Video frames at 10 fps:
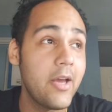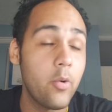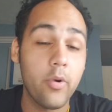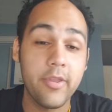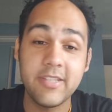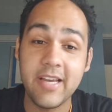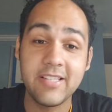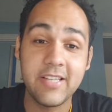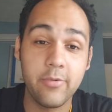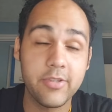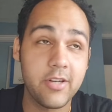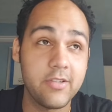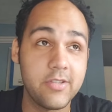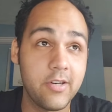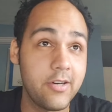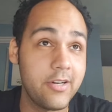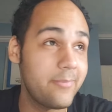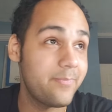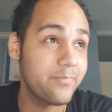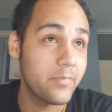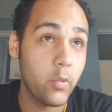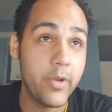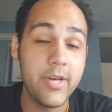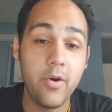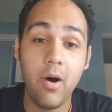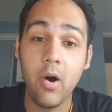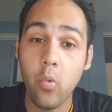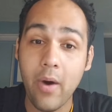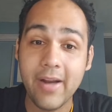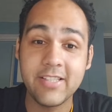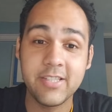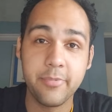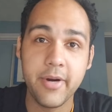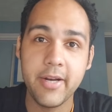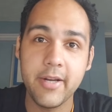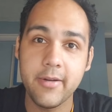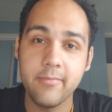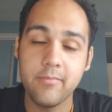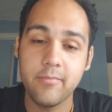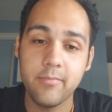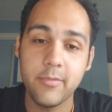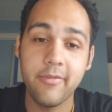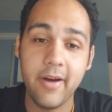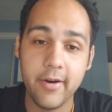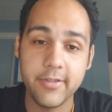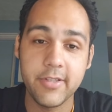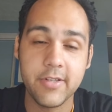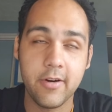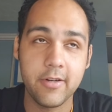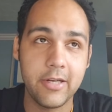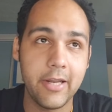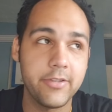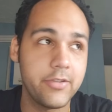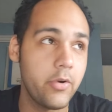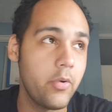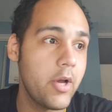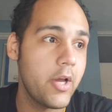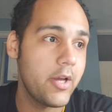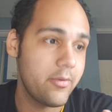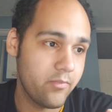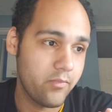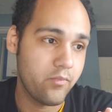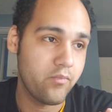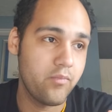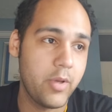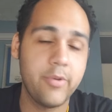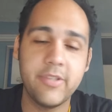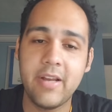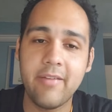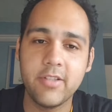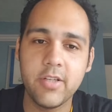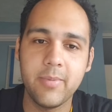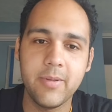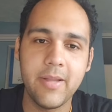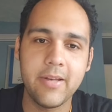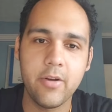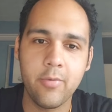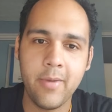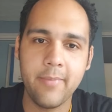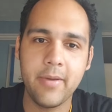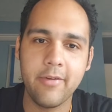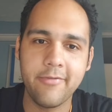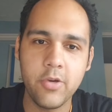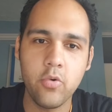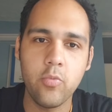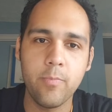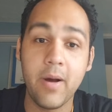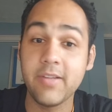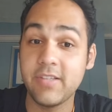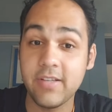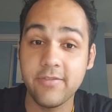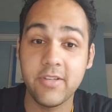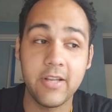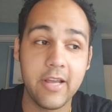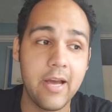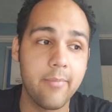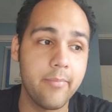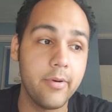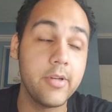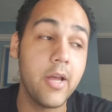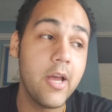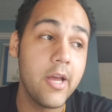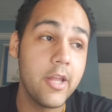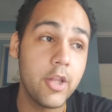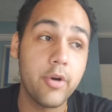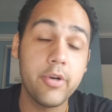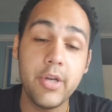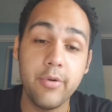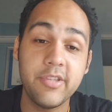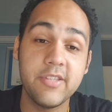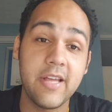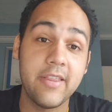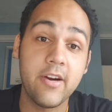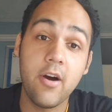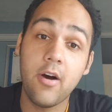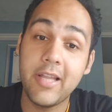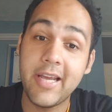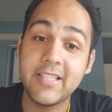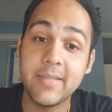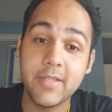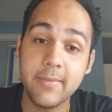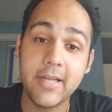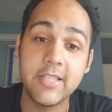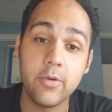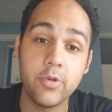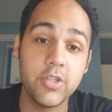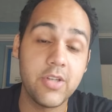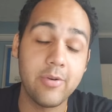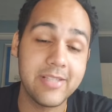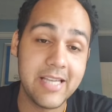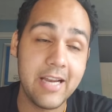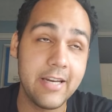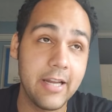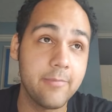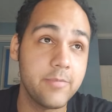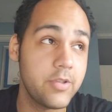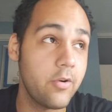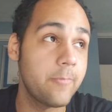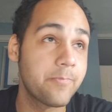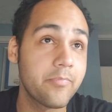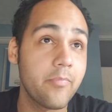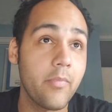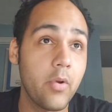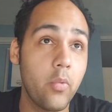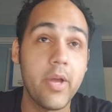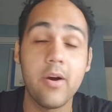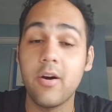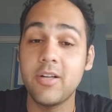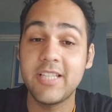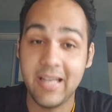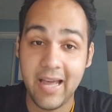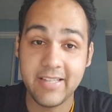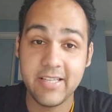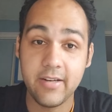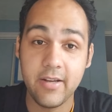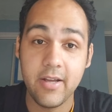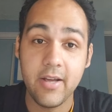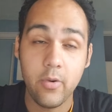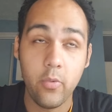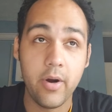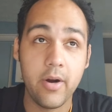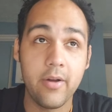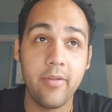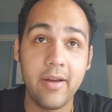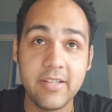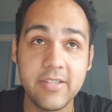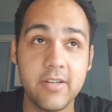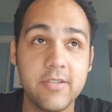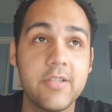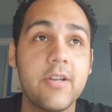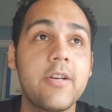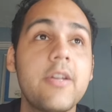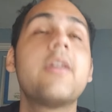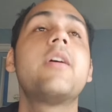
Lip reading: Where the testing was concerned, we know how widespread the virus is currently, so it was inevitable that there might be a few positives in the camp, but the good news is that they're all asymptomatic, which is outstanding. So we are all delighted where that is concerned.